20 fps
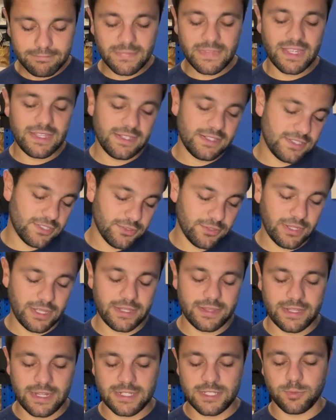and so
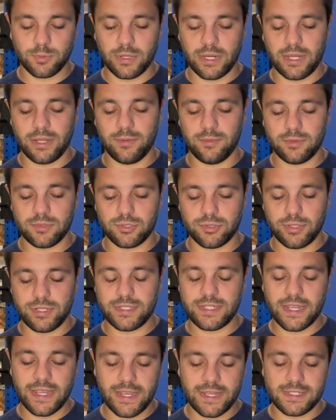that, that's why
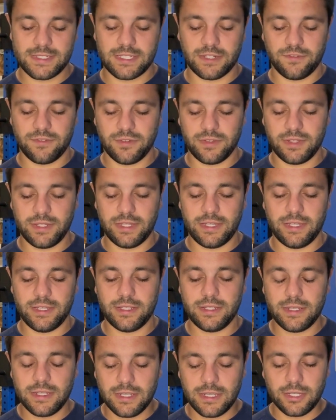choice A is
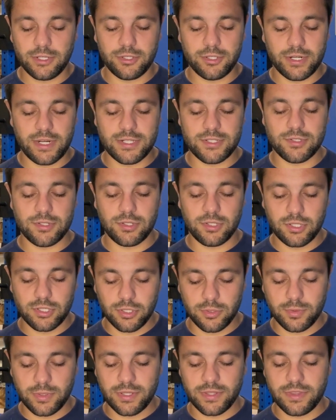definitely a good answer to
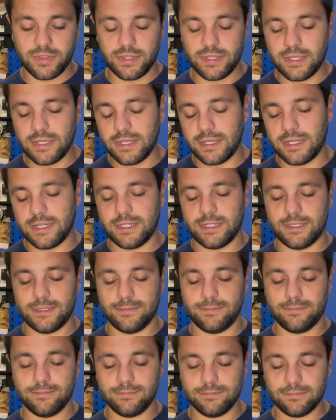go with.
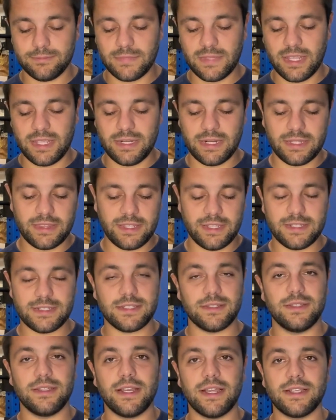Um, and I think
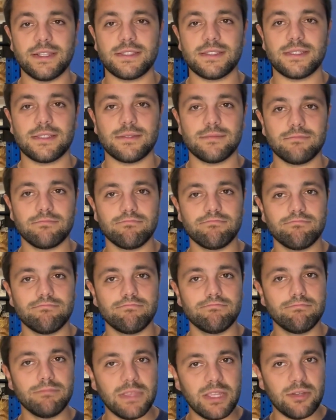it's a nice
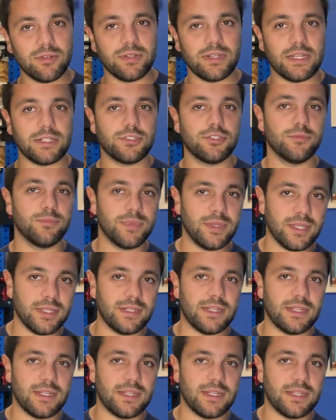meal, not too big,